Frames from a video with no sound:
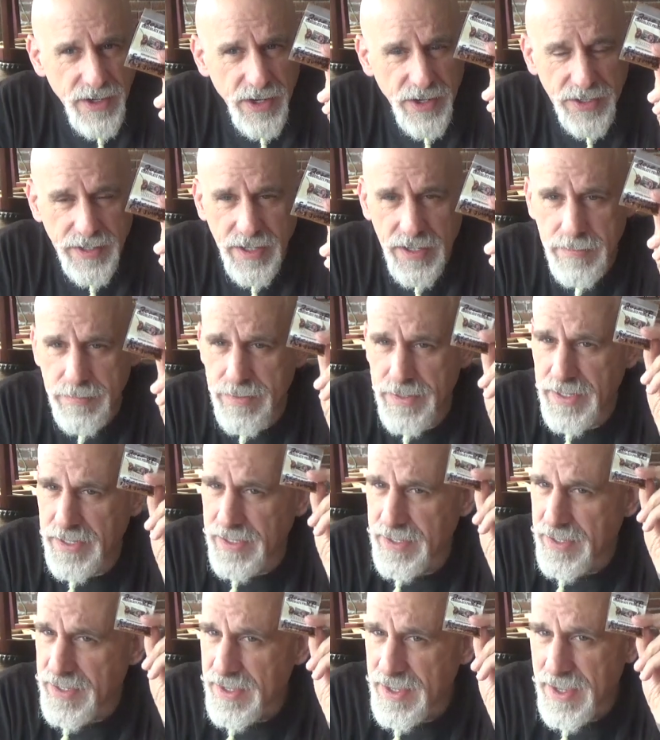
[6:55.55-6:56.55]
are going to be
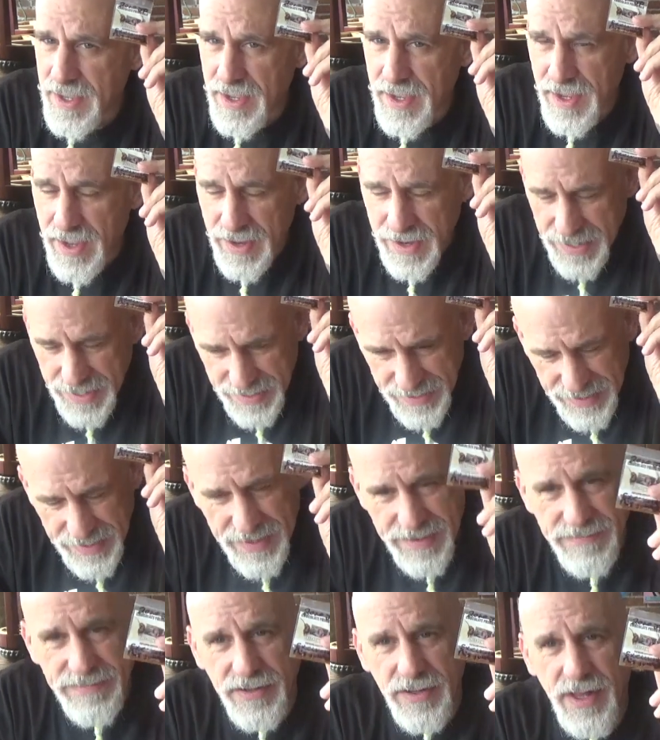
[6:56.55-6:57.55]

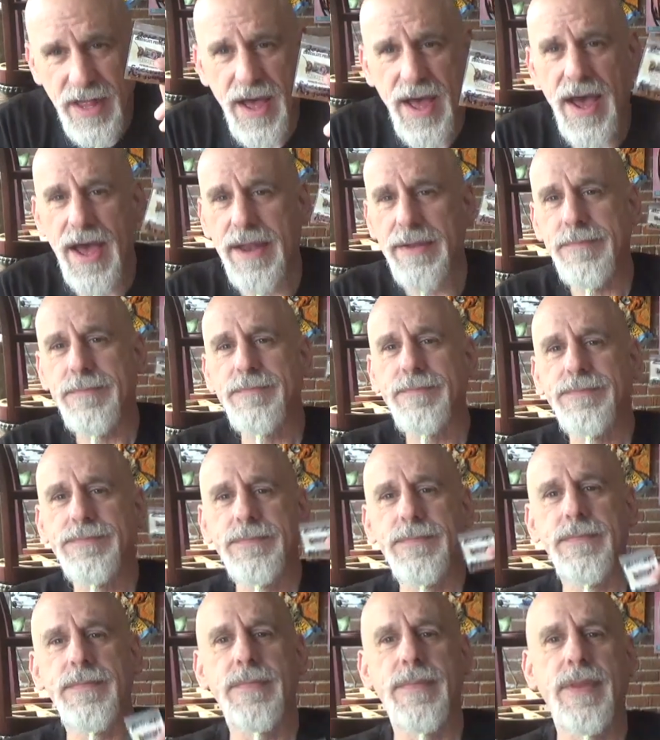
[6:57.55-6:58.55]
evil hot.
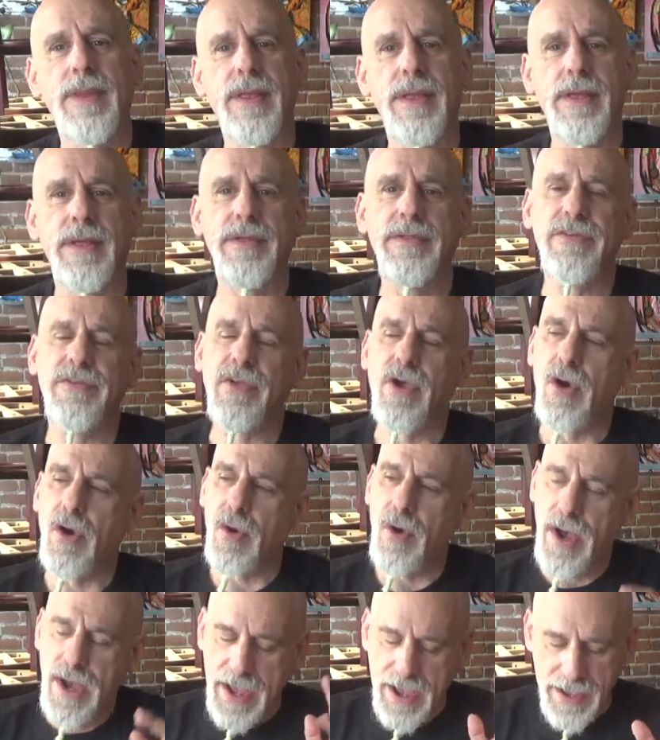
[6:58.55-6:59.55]

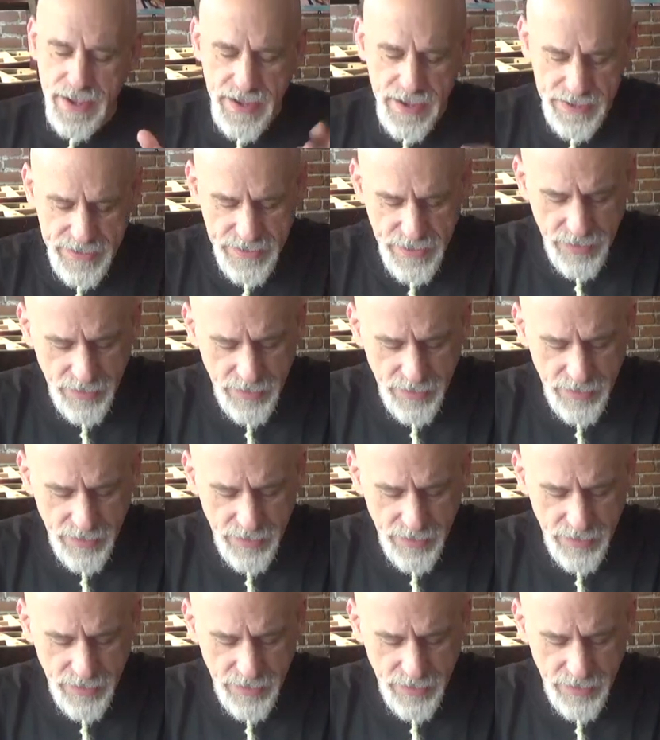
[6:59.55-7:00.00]
So a